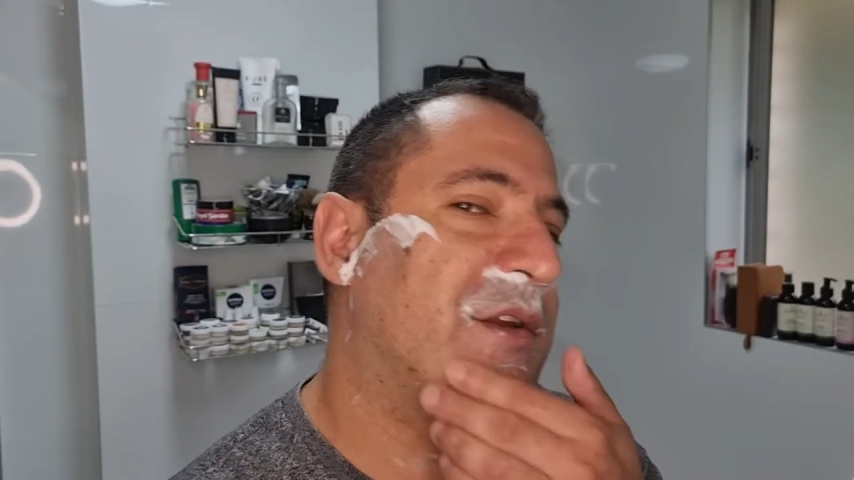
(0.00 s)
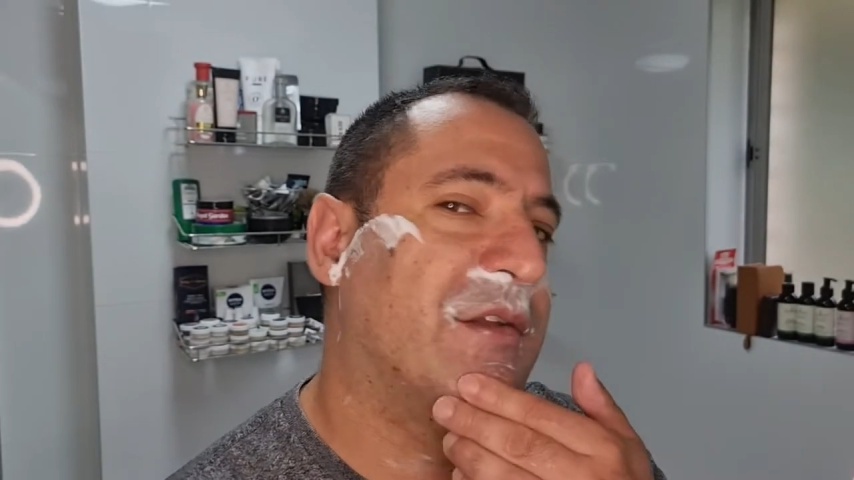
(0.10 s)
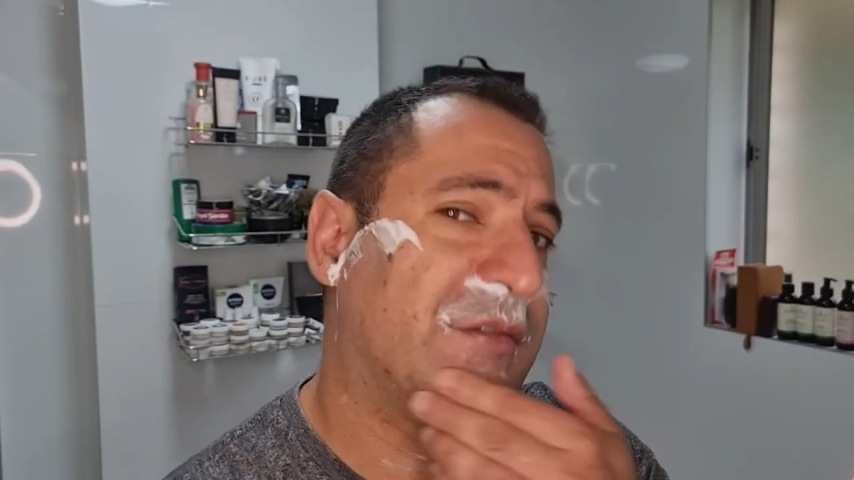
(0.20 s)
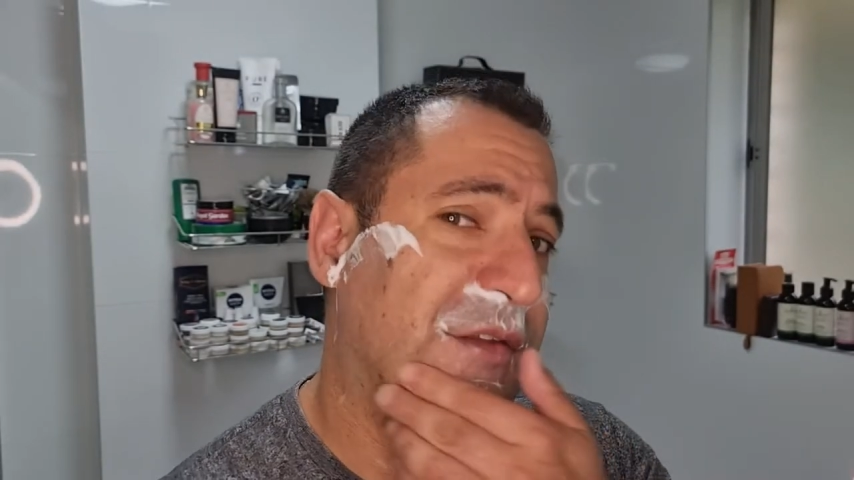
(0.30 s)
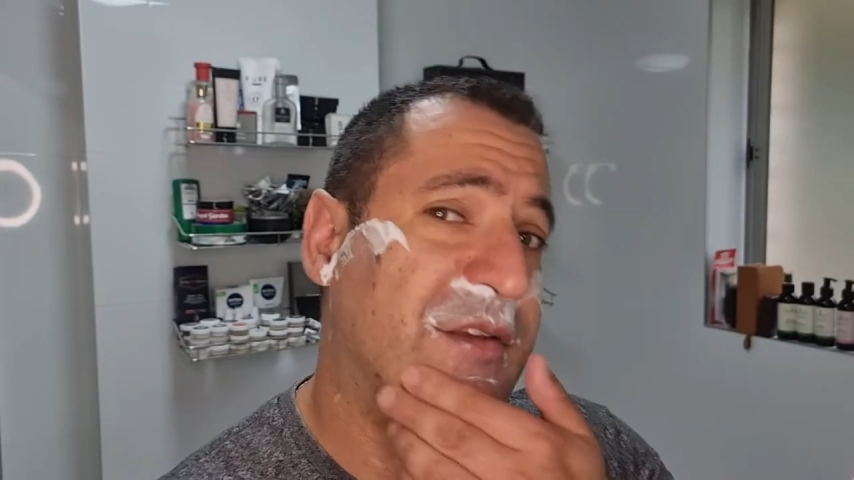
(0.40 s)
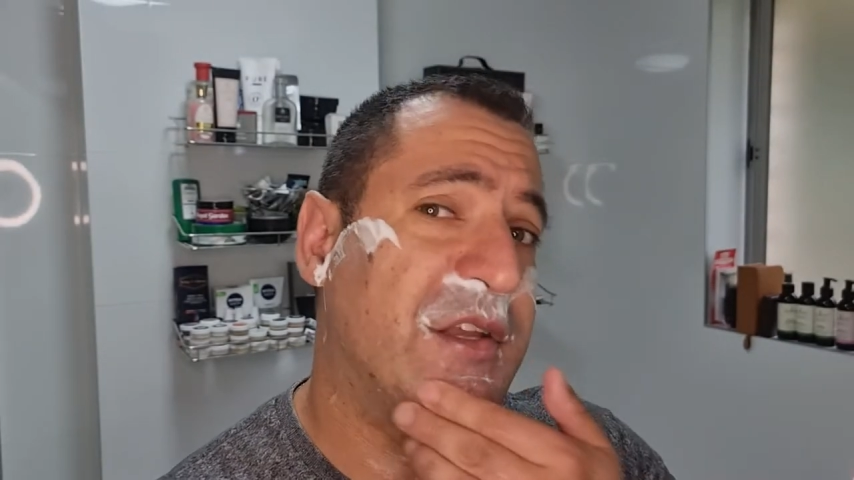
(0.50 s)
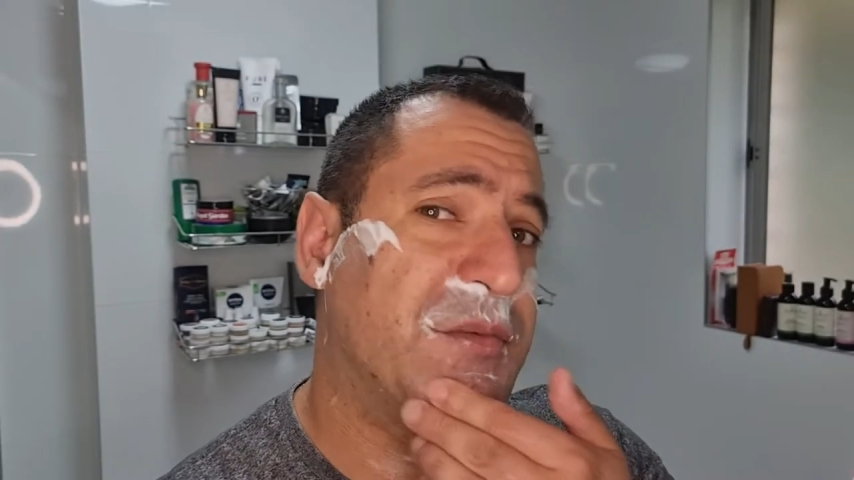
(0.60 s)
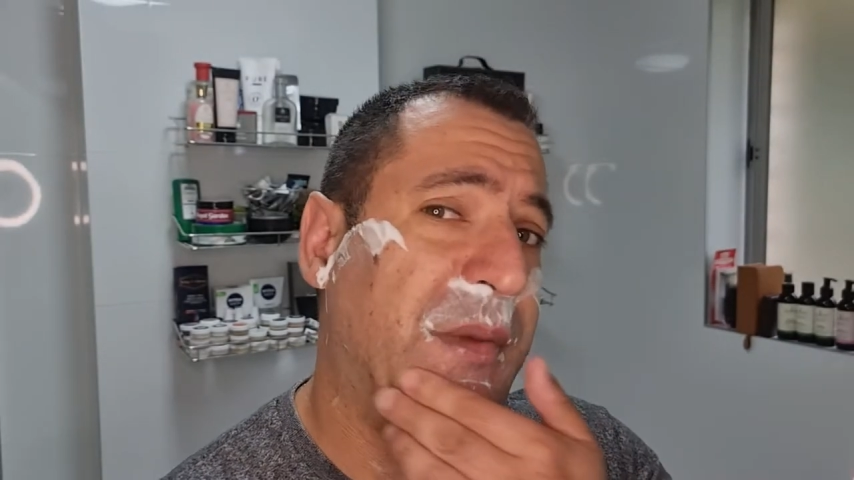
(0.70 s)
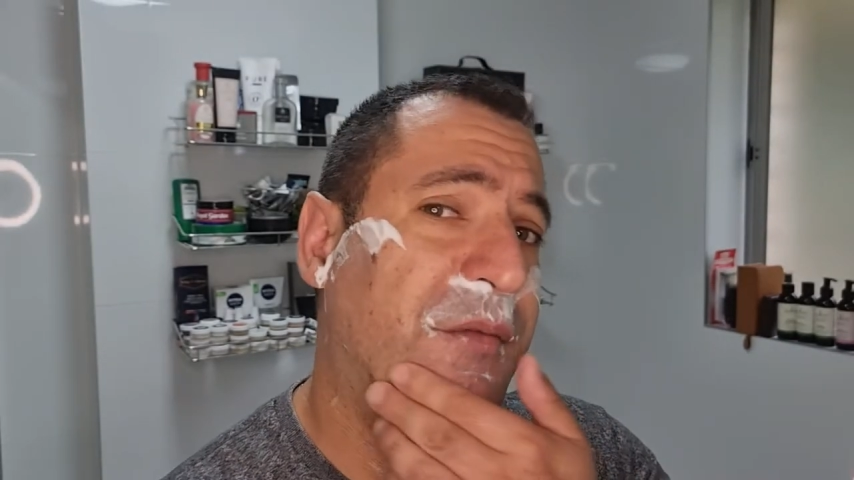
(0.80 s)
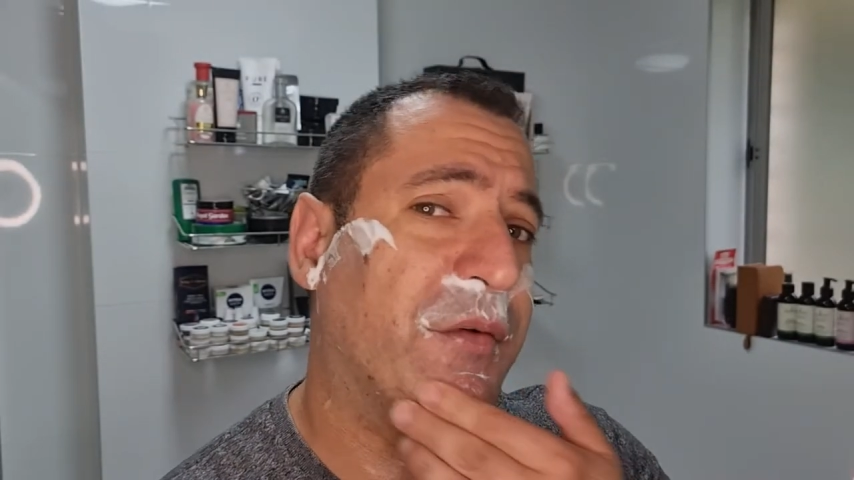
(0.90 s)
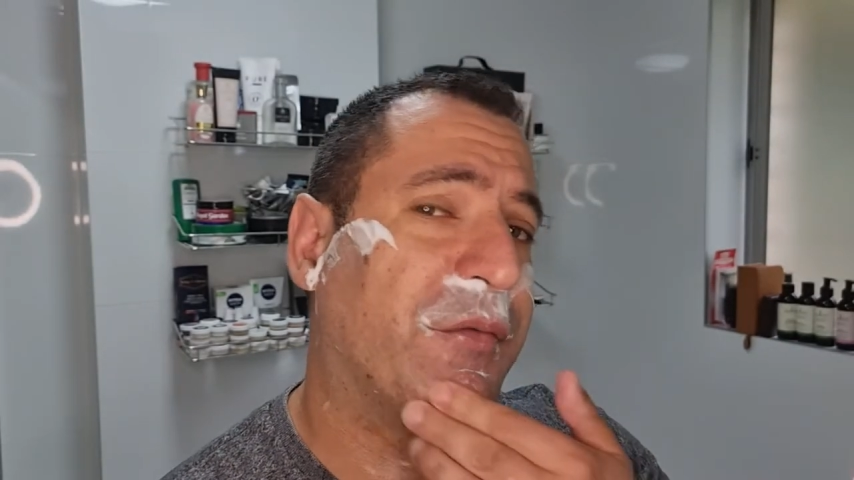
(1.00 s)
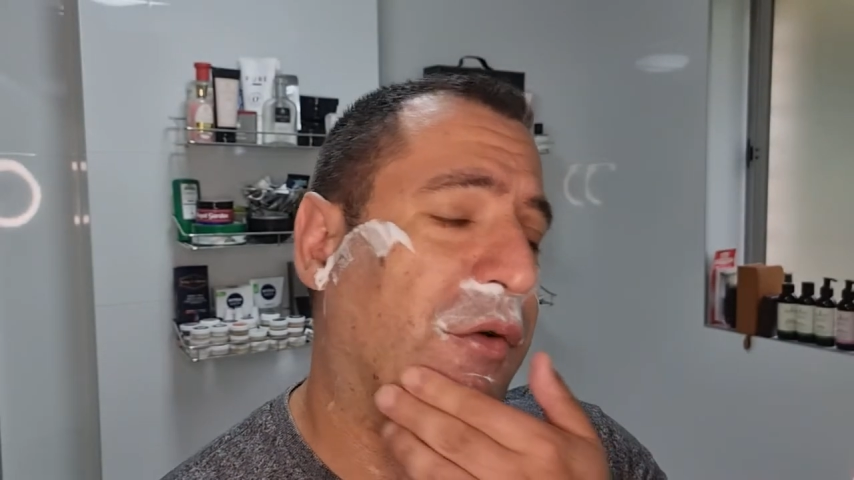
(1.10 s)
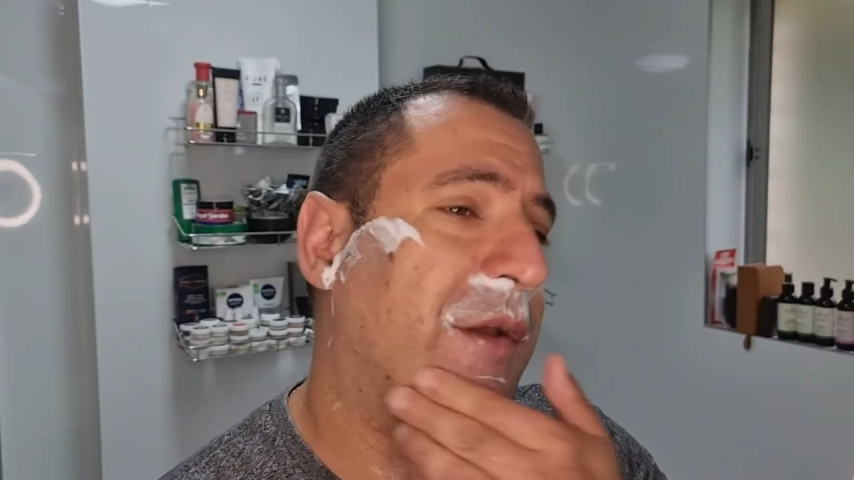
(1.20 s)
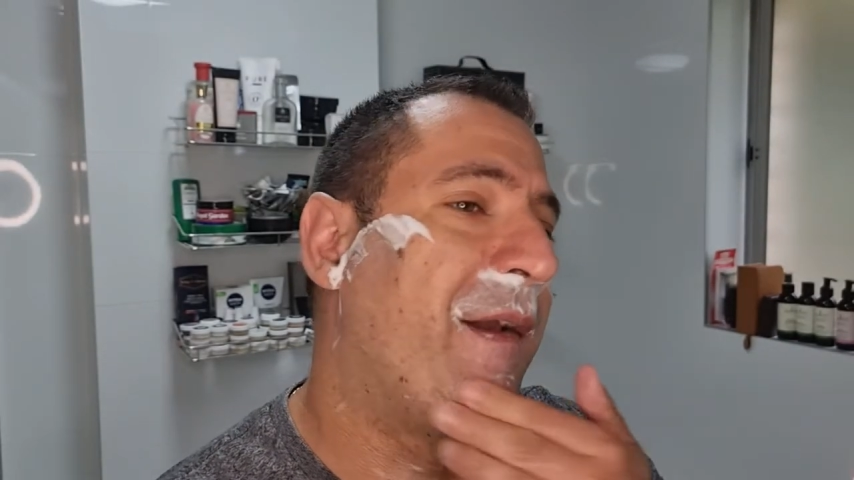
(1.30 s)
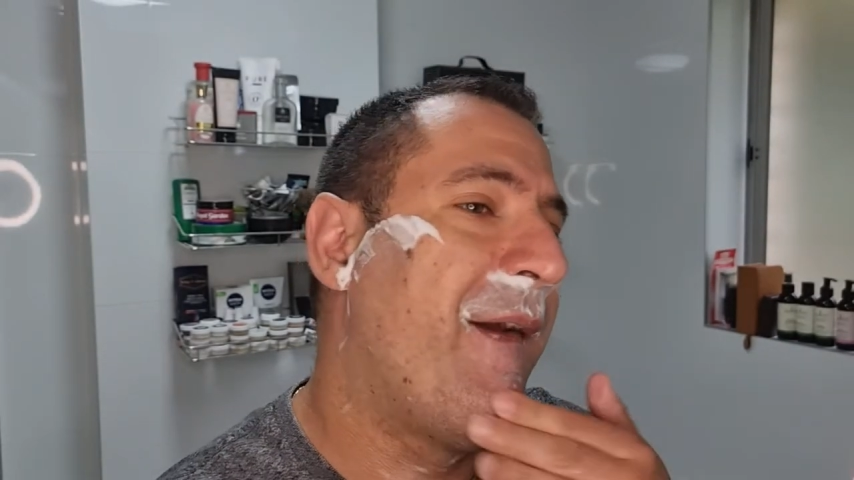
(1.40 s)
is to teach me for
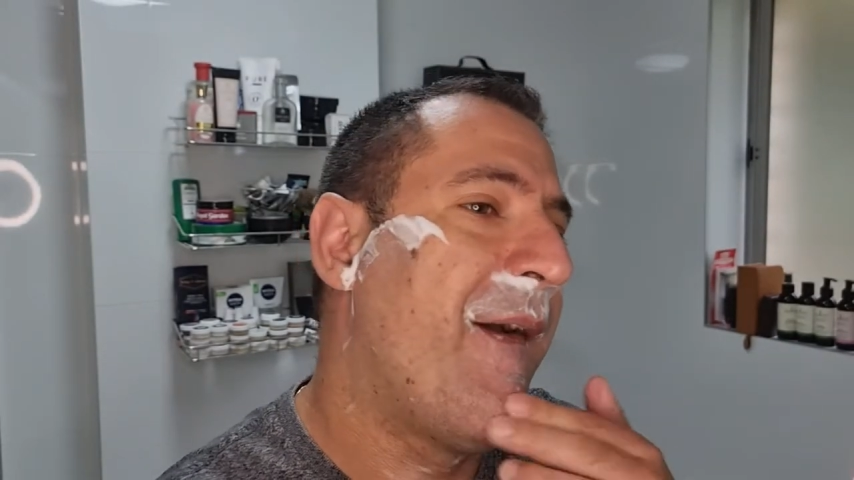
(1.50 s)
free.